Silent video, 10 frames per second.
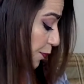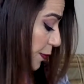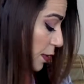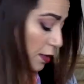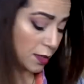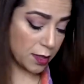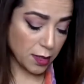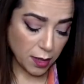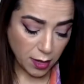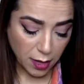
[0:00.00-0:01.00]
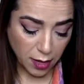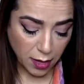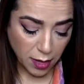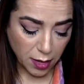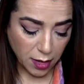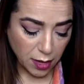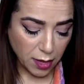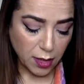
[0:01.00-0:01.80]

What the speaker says: (no one is talking)